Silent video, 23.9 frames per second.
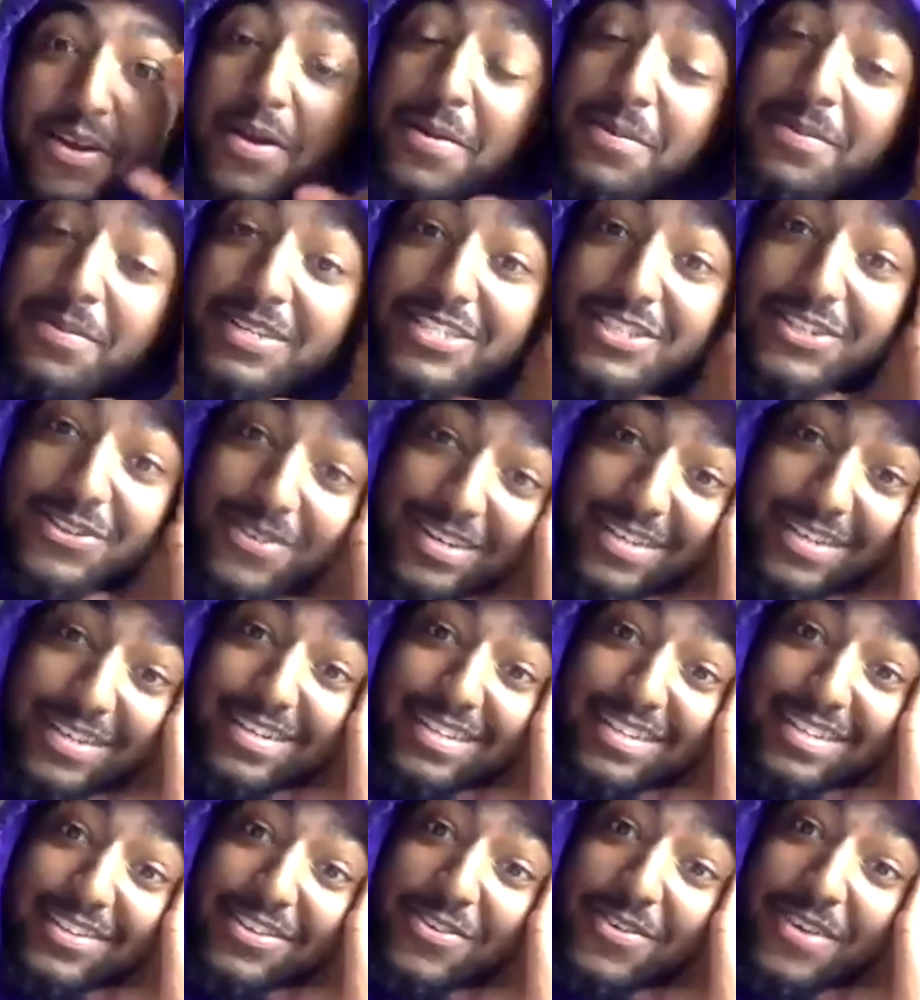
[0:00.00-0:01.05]
But you want
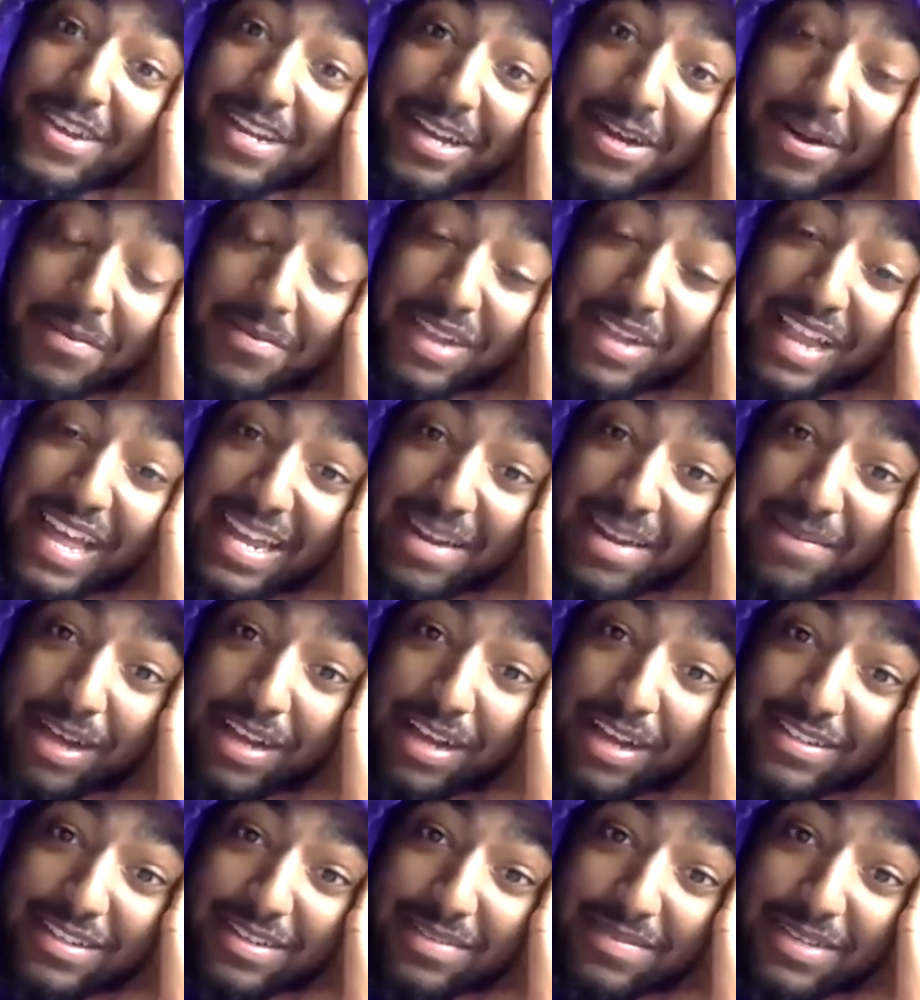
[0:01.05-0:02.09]
to complain
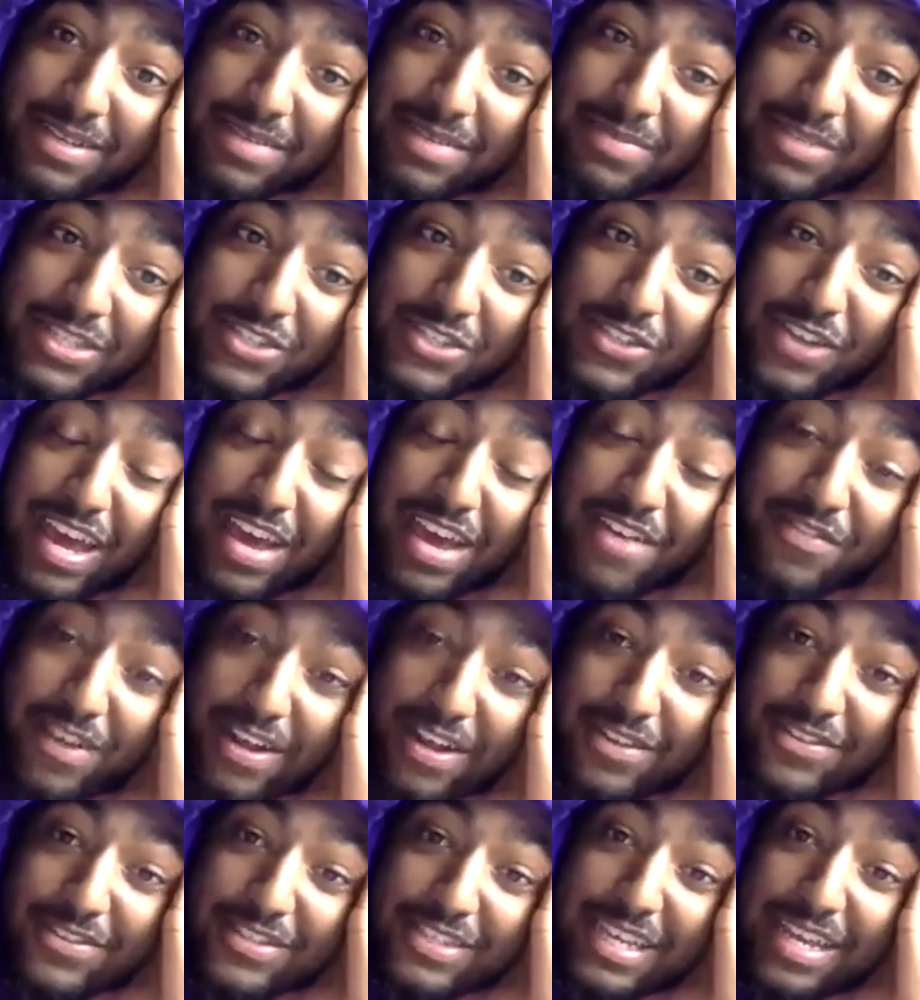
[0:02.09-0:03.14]
about something, but you can't
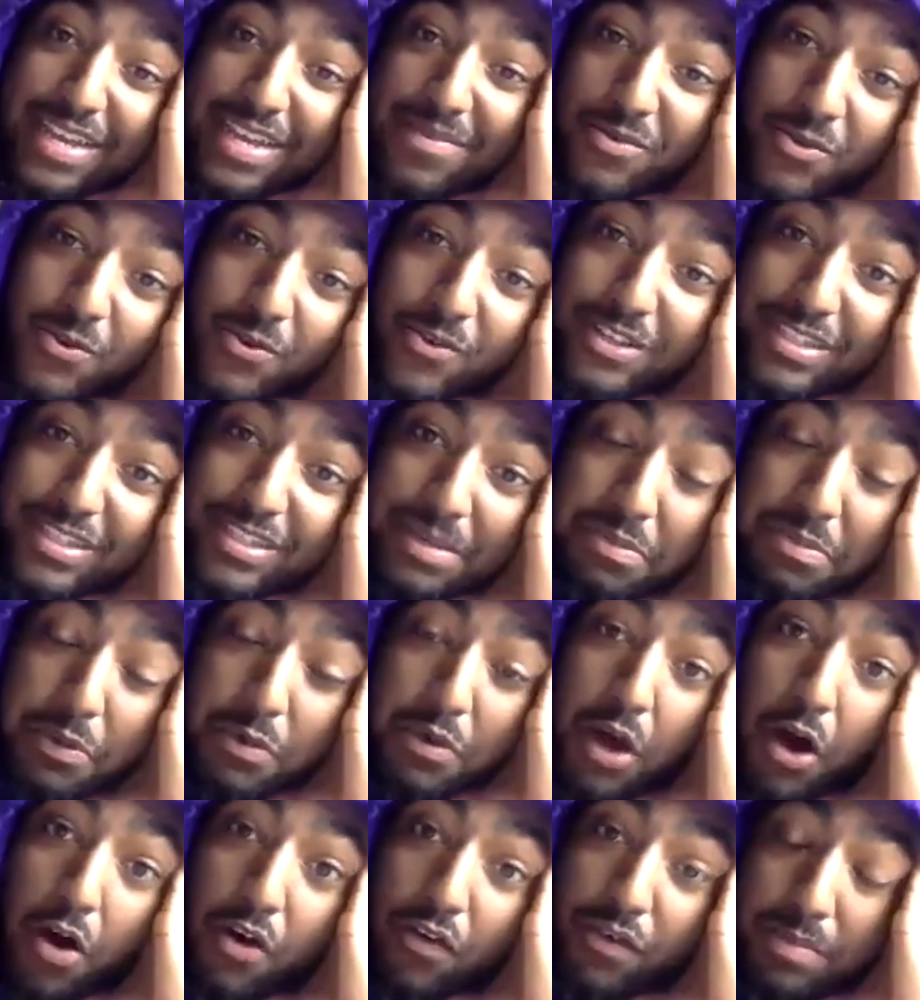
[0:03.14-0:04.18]
follow team rules, simple
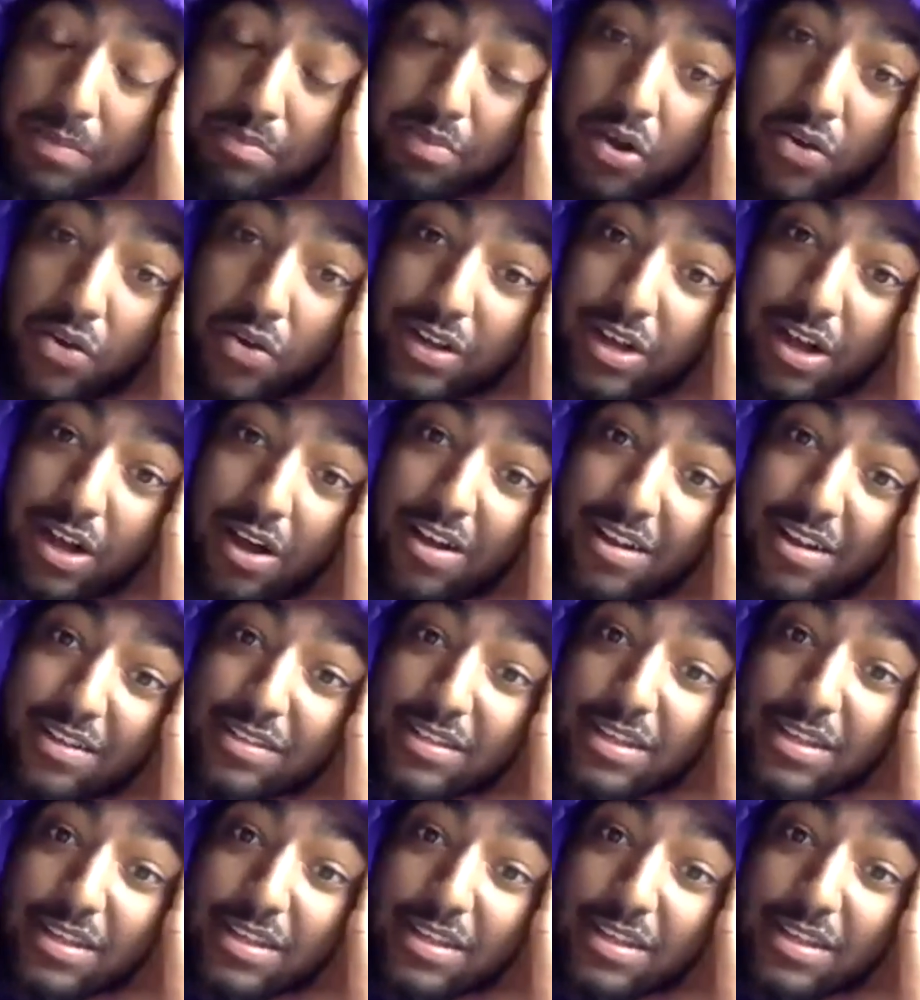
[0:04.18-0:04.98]
COVID protocols?